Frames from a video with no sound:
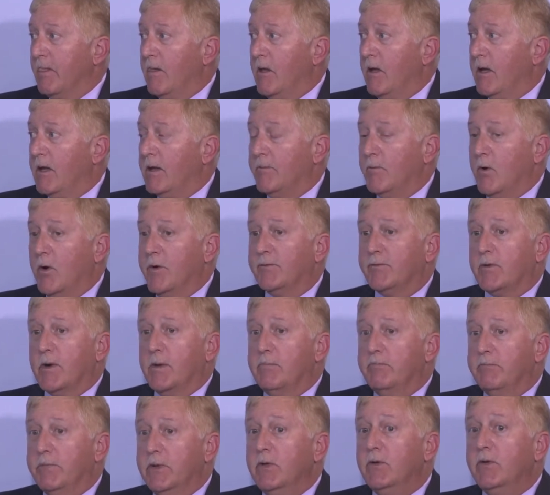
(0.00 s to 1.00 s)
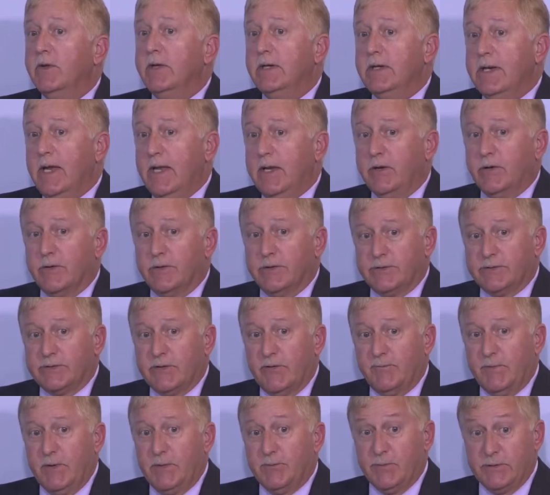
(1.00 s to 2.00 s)
Over 1 million acres
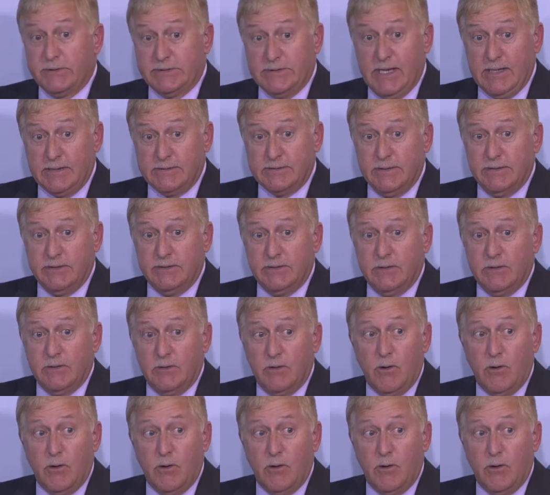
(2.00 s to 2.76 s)
have been protected